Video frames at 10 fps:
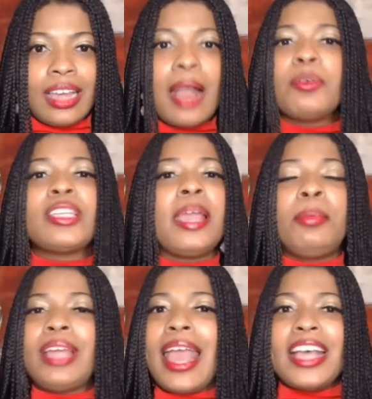I was
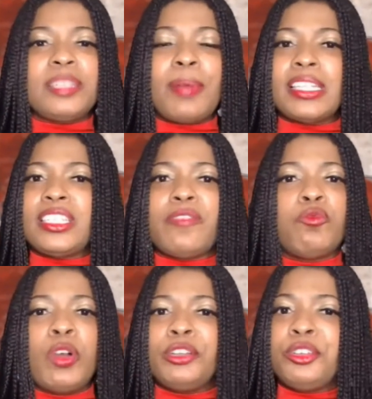able to ask
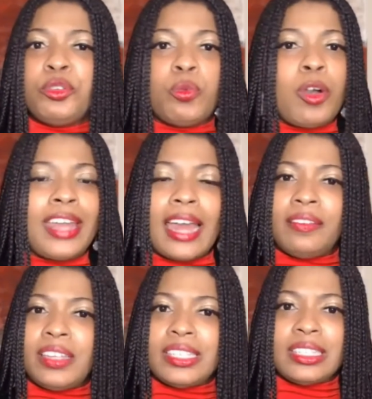myself, what do you want out
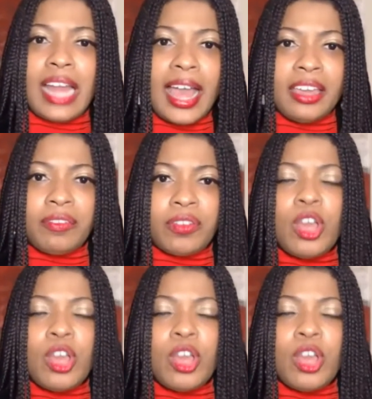of this life?